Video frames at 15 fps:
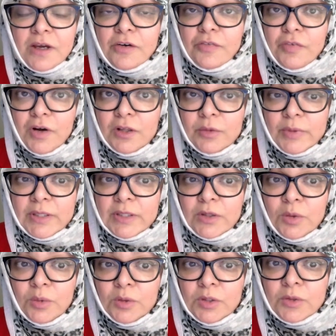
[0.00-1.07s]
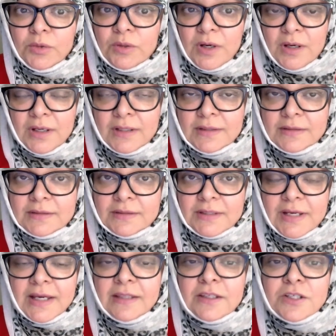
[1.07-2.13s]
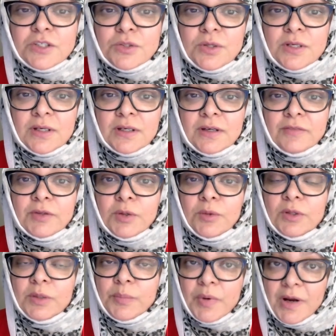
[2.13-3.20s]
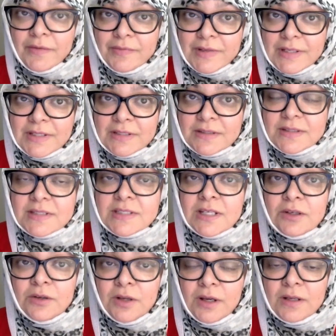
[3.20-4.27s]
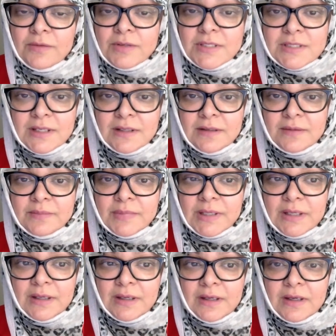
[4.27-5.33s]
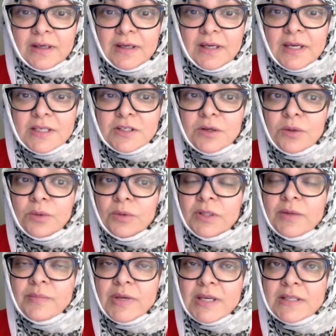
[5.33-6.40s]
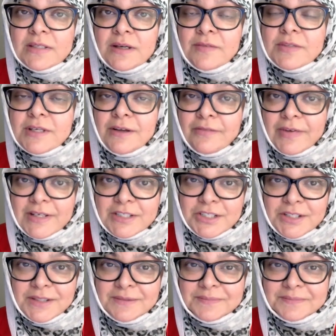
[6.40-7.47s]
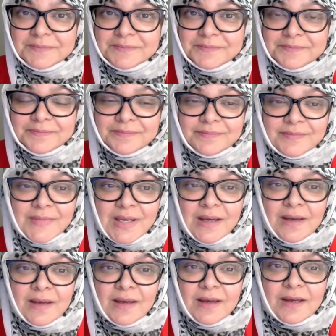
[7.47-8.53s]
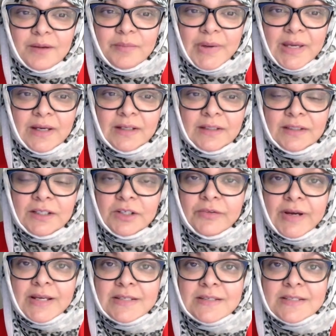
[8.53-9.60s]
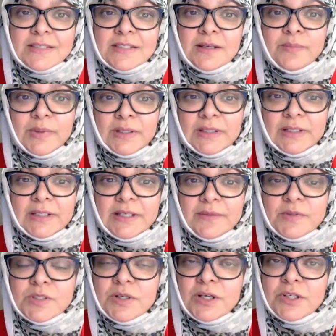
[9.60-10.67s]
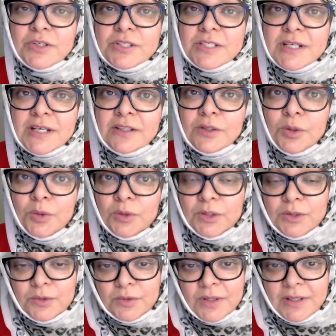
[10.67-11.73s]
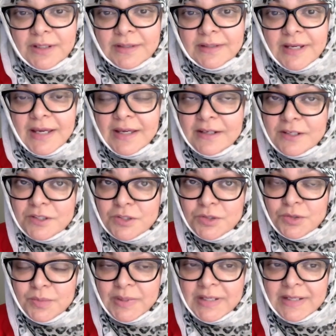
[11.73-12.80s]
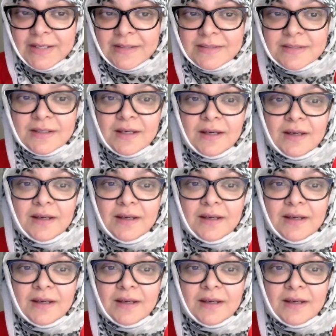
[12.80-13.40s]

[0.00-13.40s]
Following the Holy Quran and the Sunnah of the Holy Prophet, sallallahu alaihi wasallam, is our only means of salvation. May Allah grant us the ability to understand the Holy Quran and its true meanings